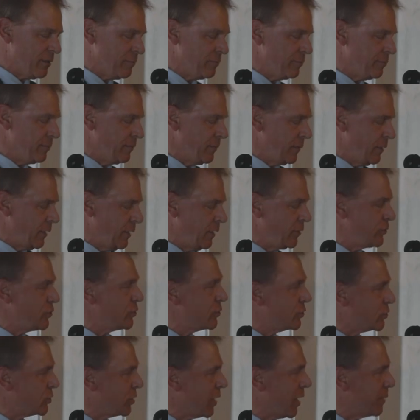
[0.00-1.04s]
them into
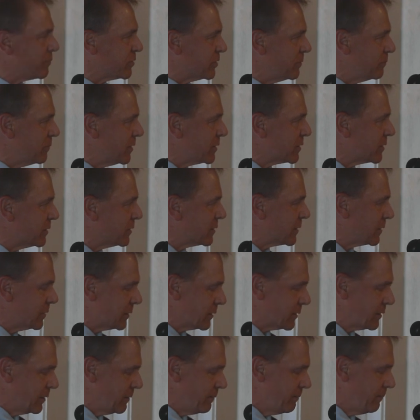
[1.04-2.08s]
your shops and
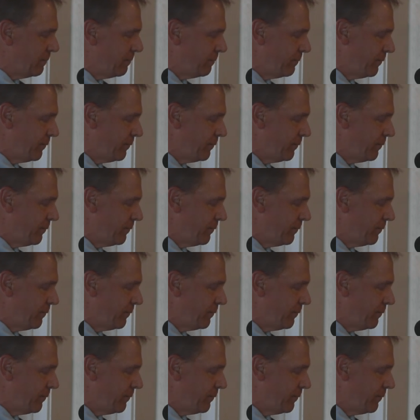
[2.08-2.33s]
businesses.